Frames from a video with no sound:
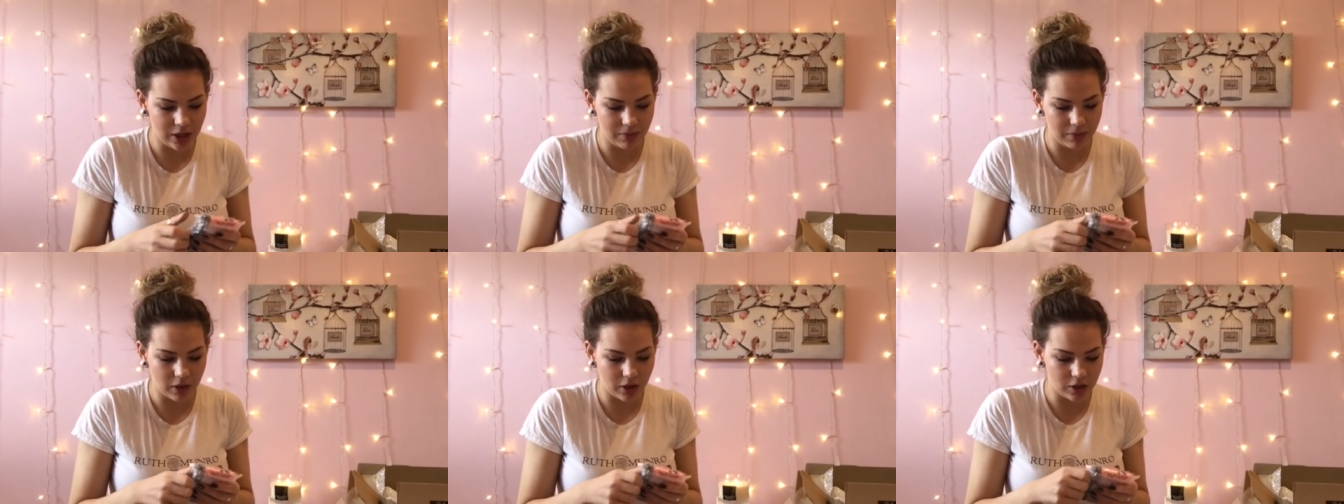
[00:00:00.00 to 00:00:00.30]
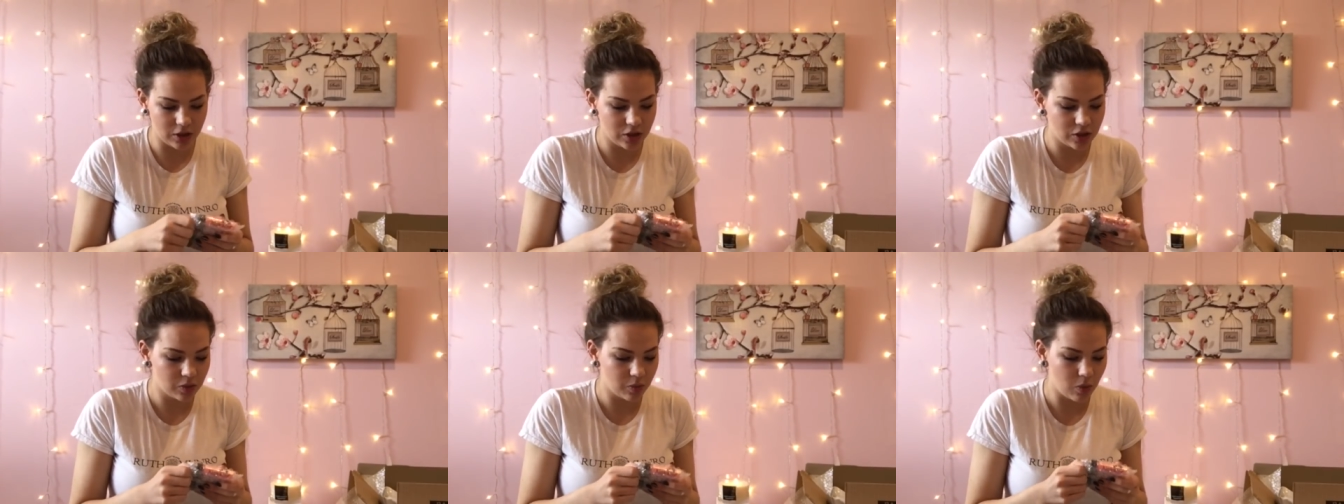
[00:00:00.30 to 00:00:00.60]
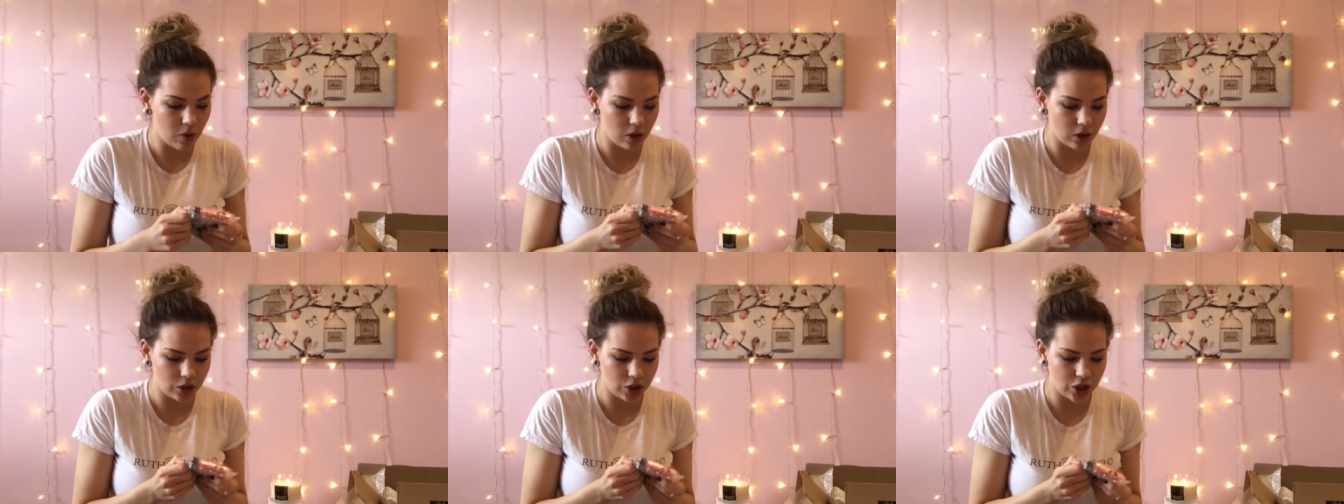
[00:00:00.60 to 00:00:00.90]
I'm going to
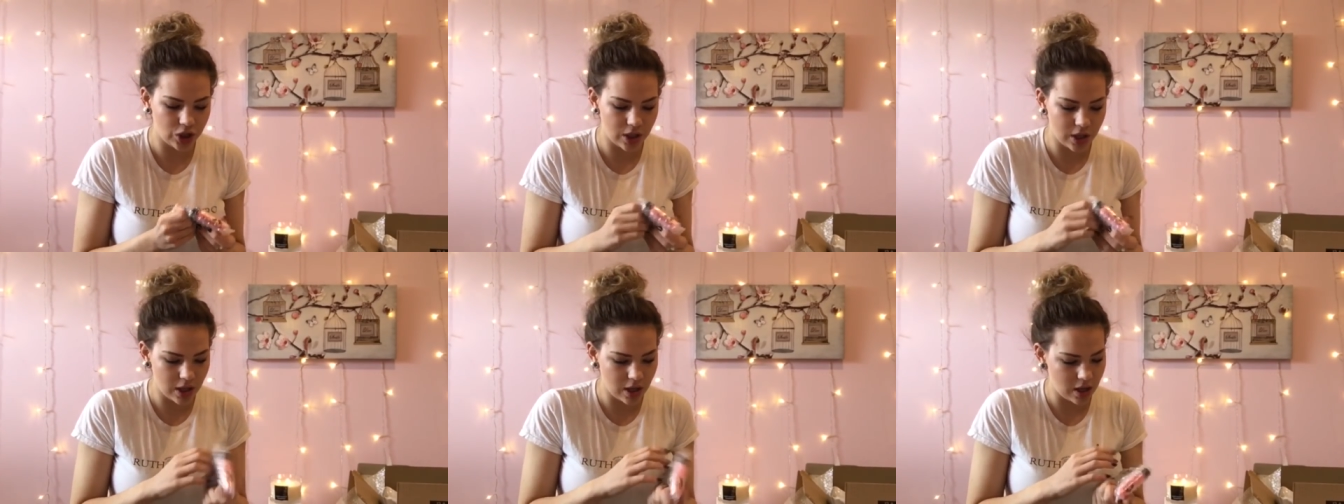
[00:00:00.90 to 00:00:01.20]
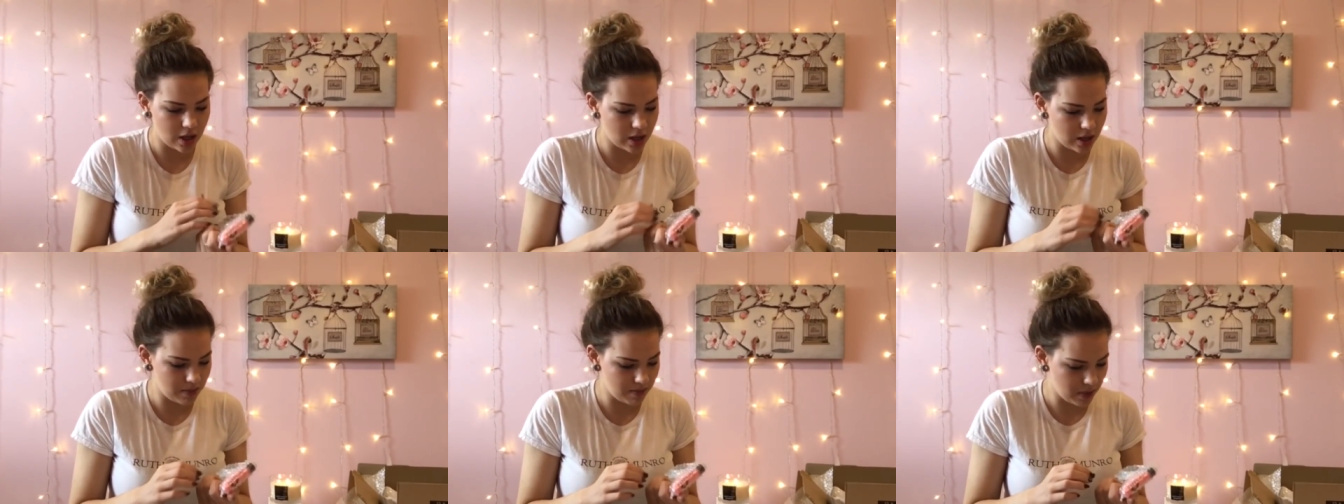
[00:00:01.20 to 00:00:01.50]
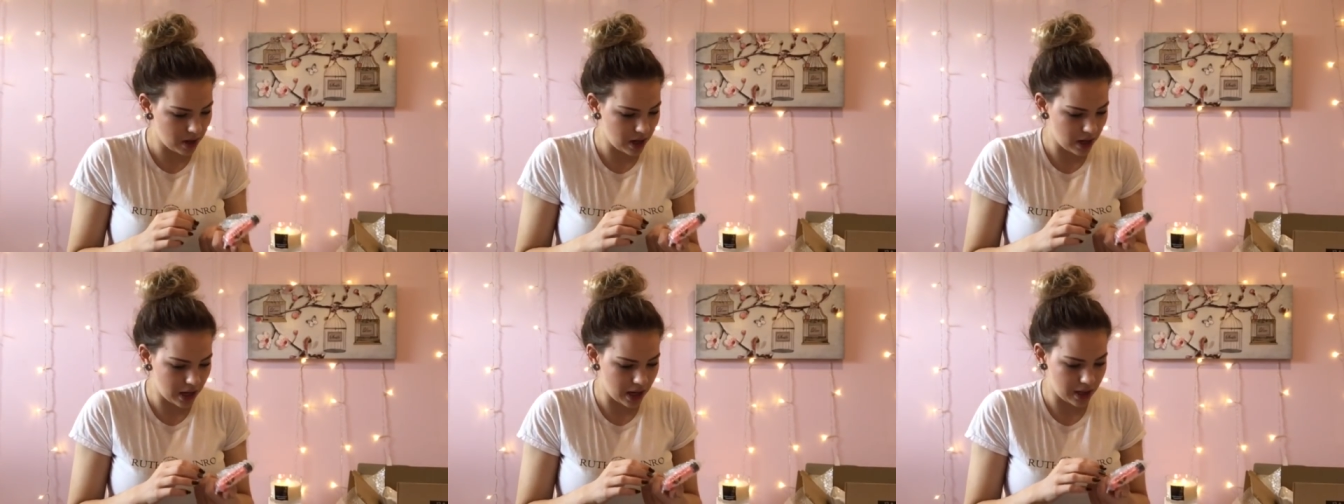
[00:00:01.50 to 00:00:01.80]
swatch
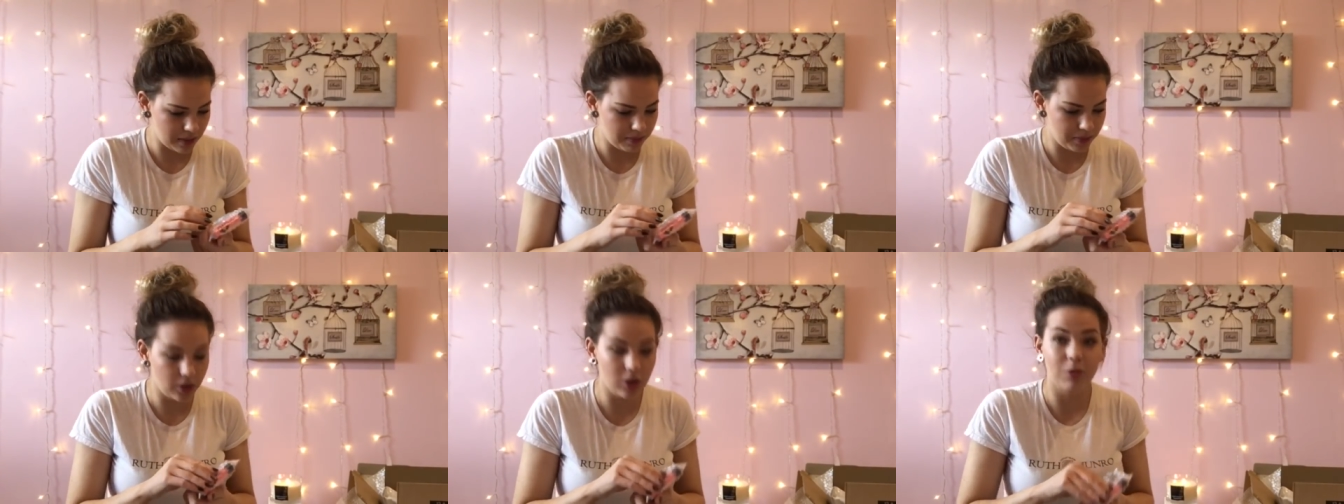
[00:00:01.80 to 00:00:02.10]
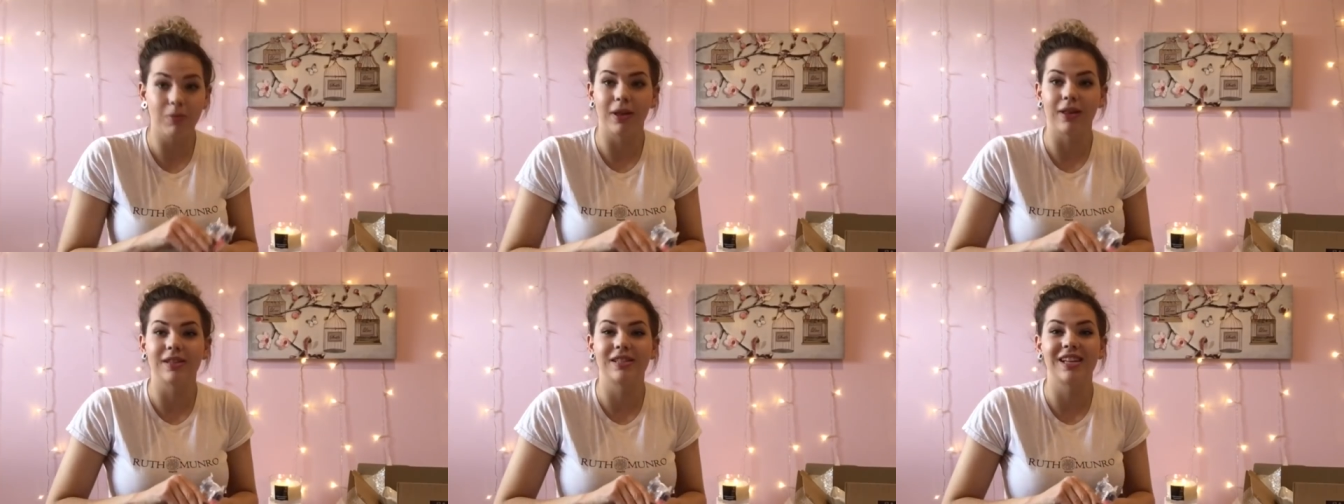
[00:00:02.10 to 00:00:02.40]
them and put them at